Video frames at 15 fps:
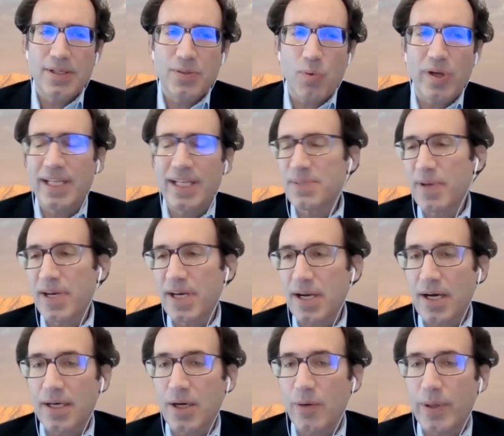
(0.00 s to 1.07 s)
one that's been an
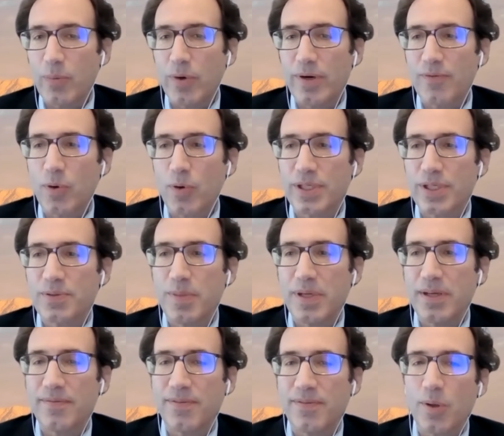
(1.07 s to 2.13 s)
ongoing one, of course, would be
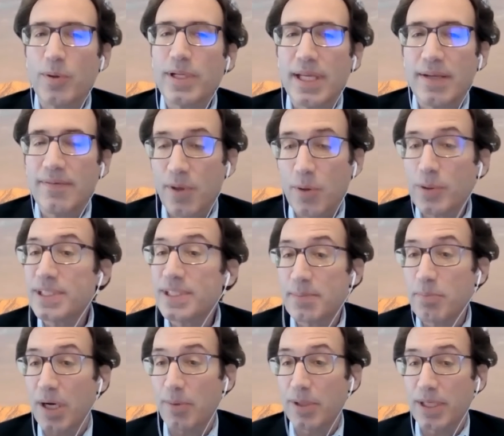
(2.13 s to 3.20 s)
influencing
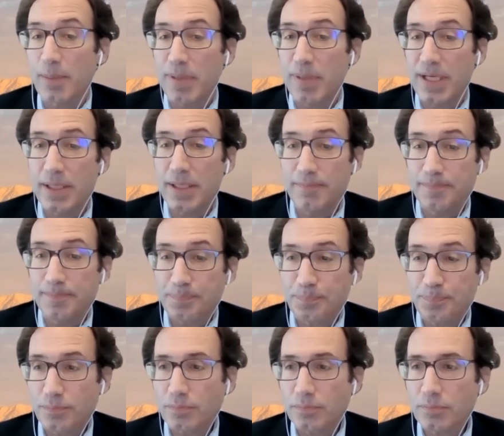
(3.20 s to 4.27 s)
public opinion.
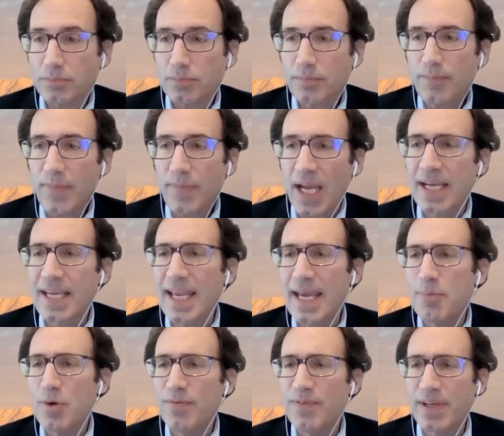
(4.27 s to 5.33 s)

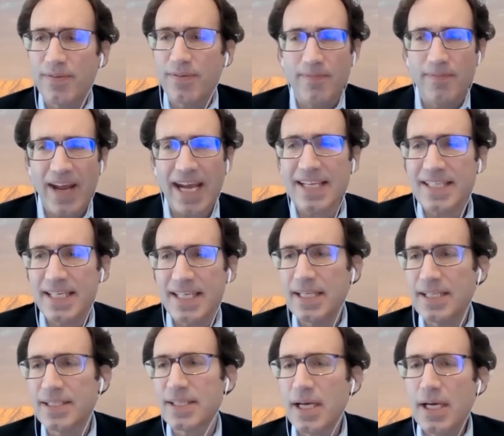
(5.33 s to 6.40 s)
Again, moving from
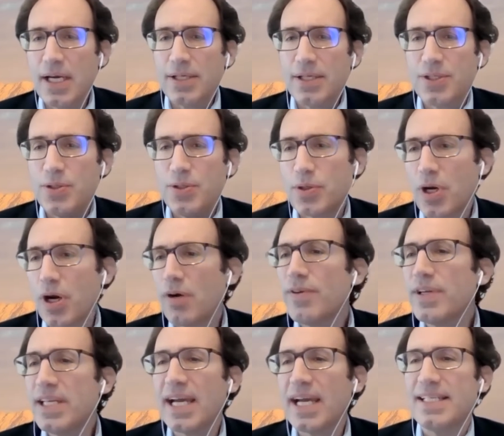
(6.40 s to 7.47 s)
vaccines to
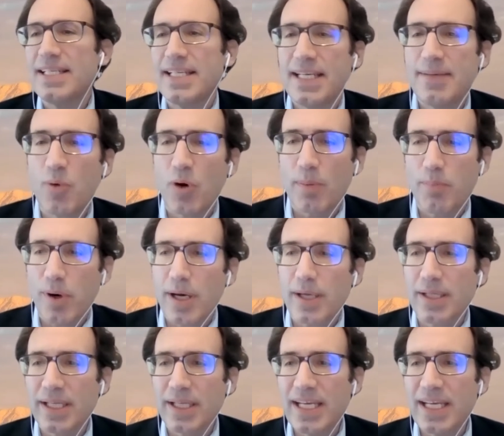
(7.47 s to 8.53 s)
COVID-19 more
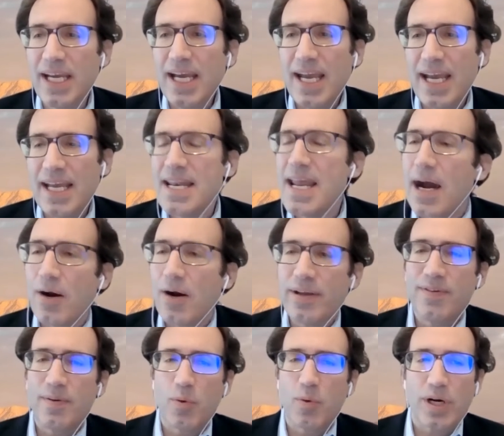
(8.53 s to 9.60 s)
broadly, and now
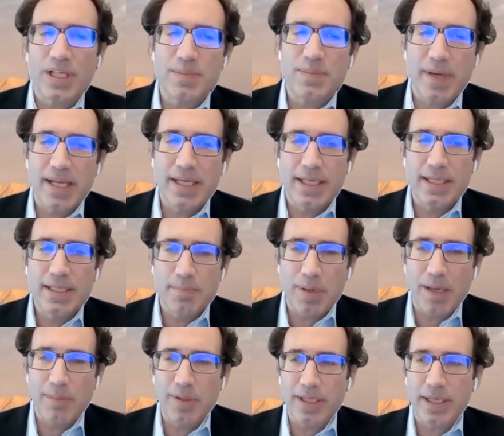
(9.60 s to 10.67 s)
even more expanding into
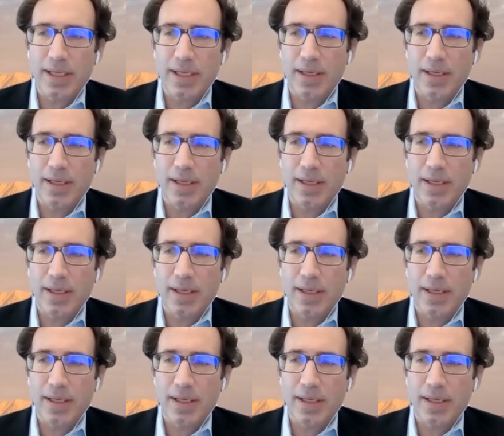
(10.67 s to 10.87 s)
public